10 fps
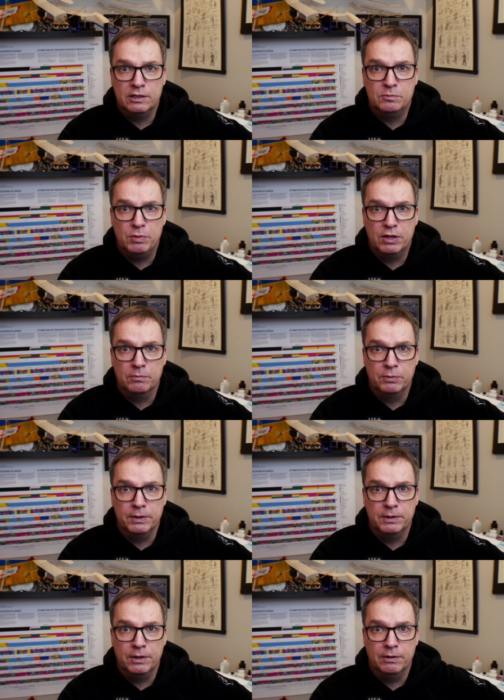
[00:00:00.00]
let's be
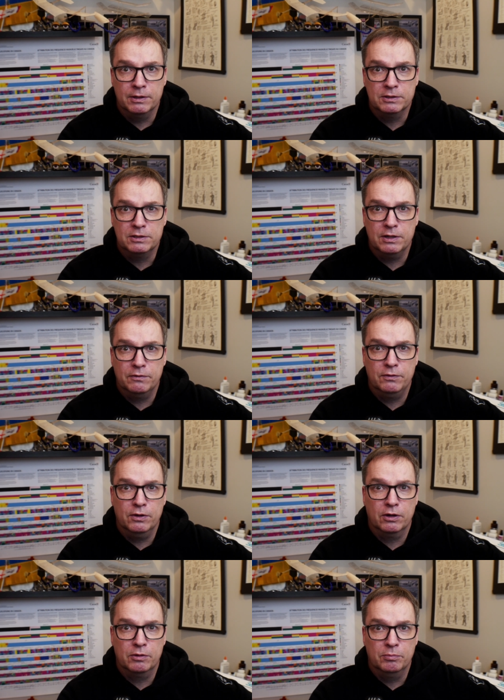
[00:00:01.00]
completely honest, if
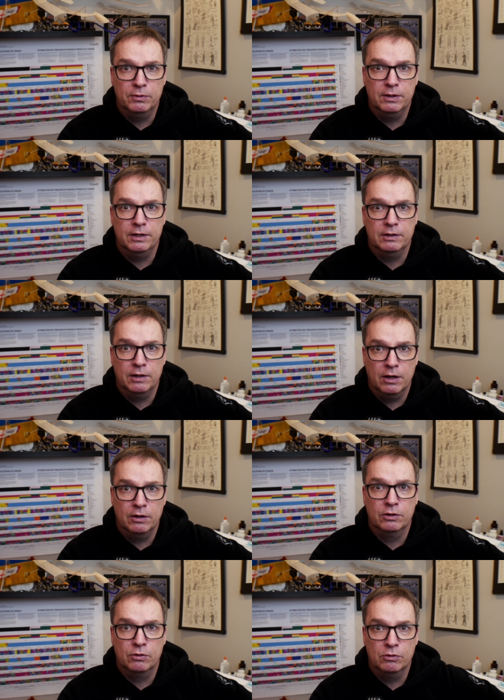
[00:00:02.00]
you're a complete and
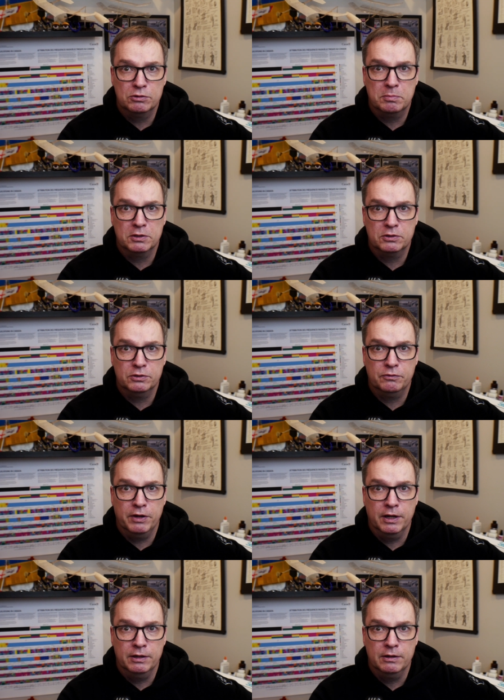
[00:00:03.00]
utter Ghostbusters
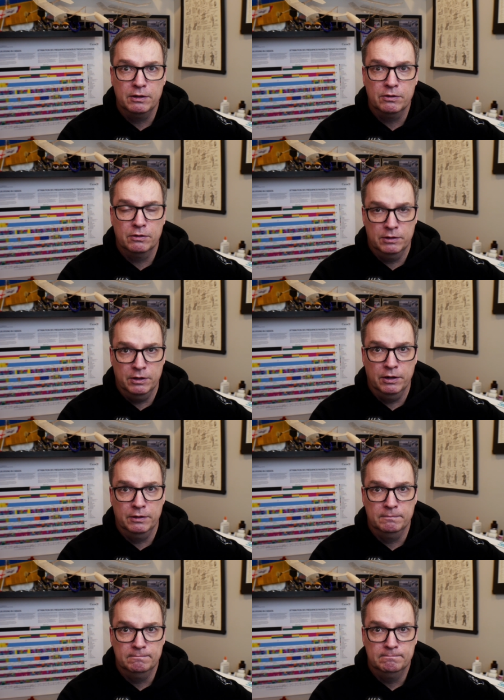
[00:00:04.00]
fan, you're a
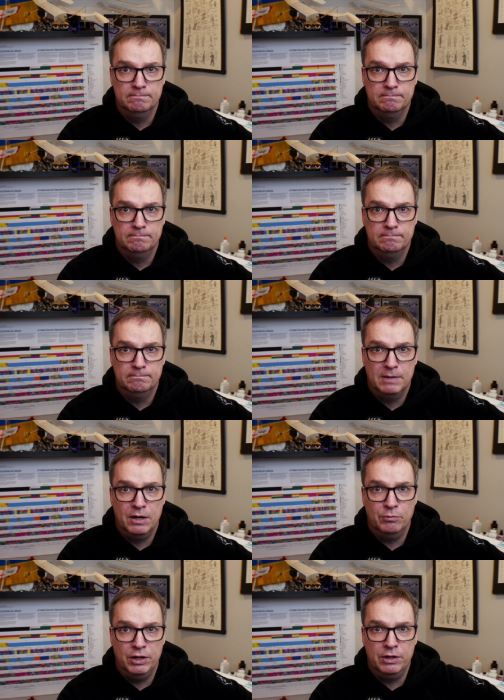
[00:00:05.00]
nerd.
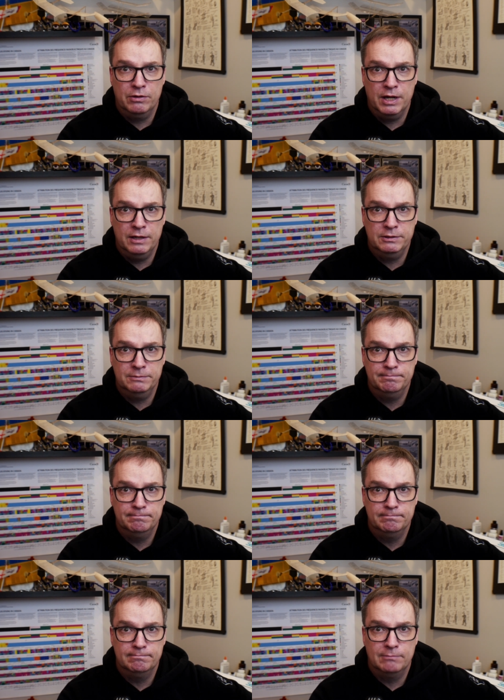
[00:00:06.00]
Ham radio guys,
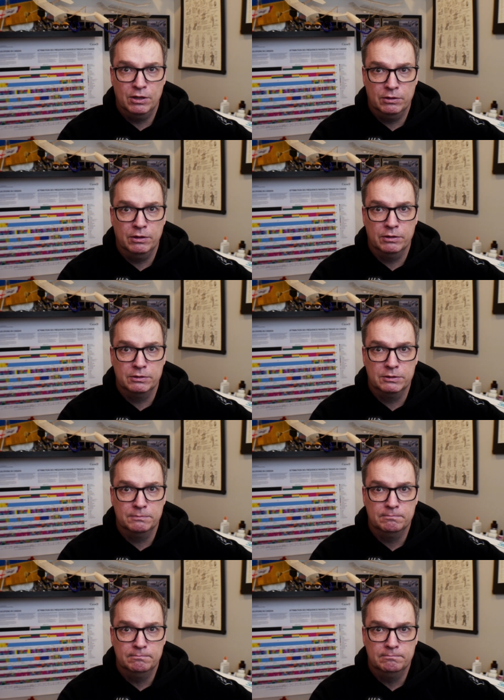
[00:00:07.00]
they're
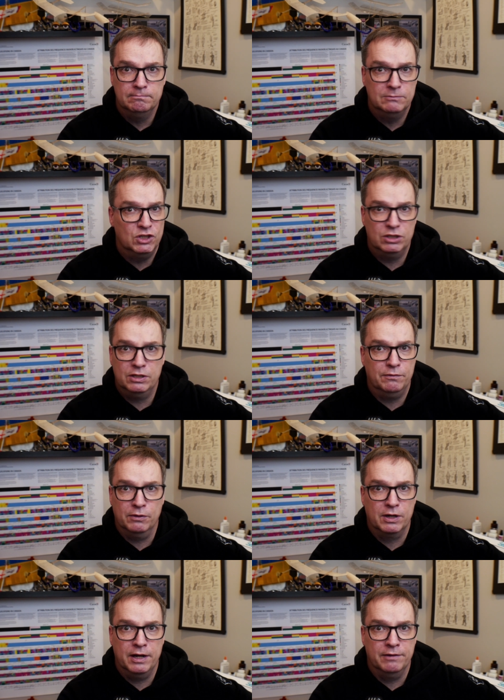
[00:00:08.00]
nerds. Just
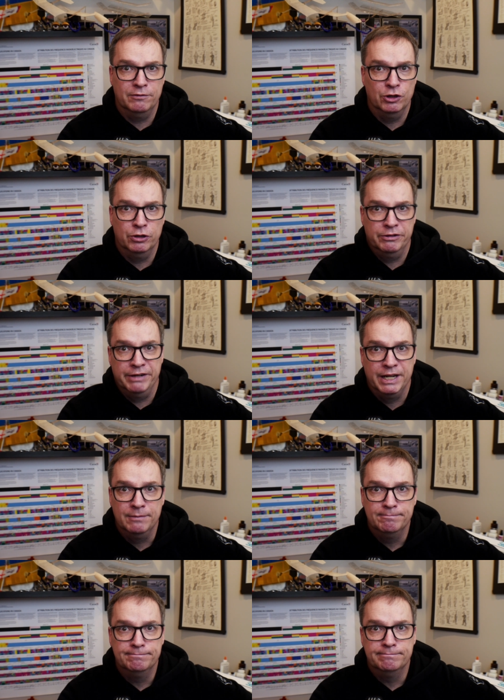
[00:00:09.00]
different kind of
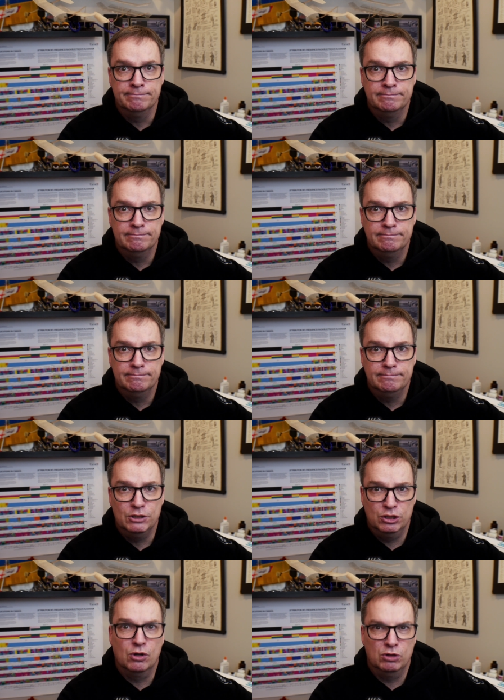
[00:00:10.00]
nerdery.
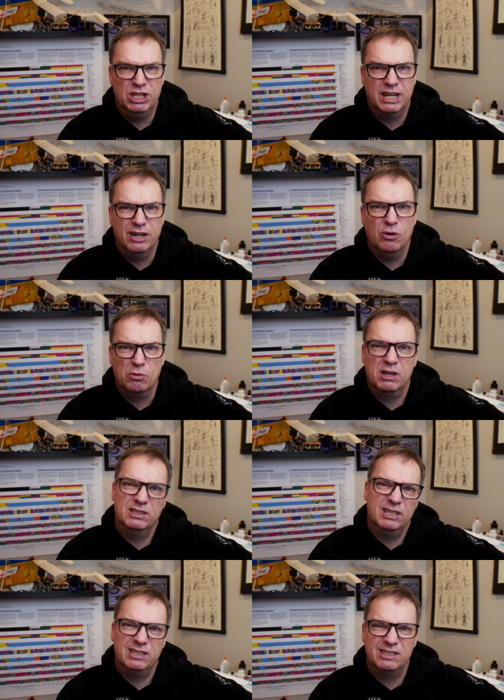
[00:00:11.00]
You should go check it out
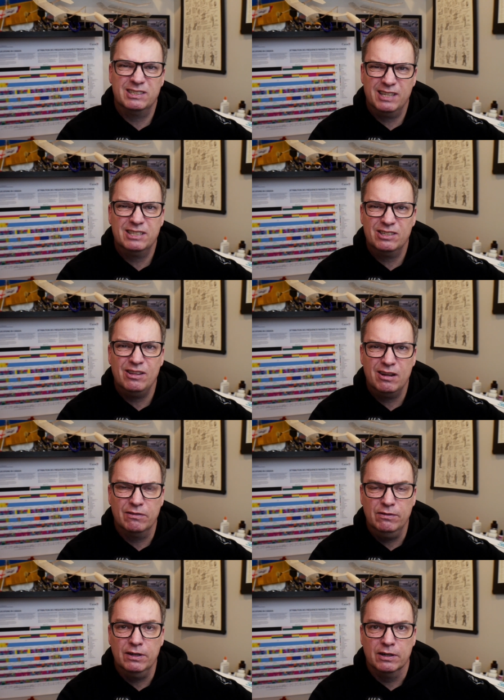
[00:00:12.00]
cuz it's it's a
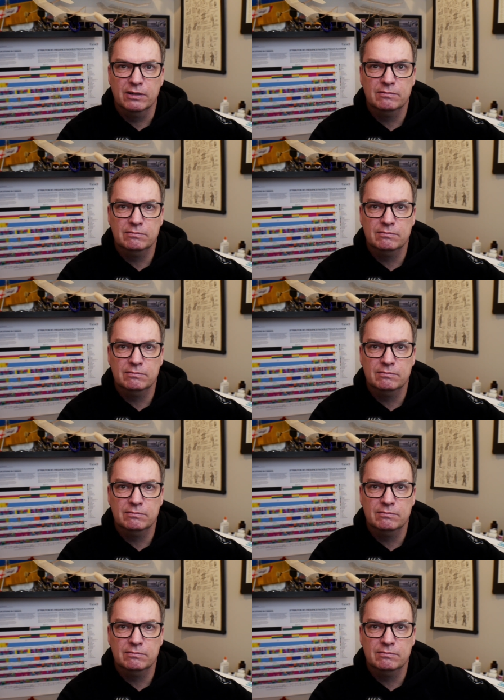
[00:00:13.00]
lot of fun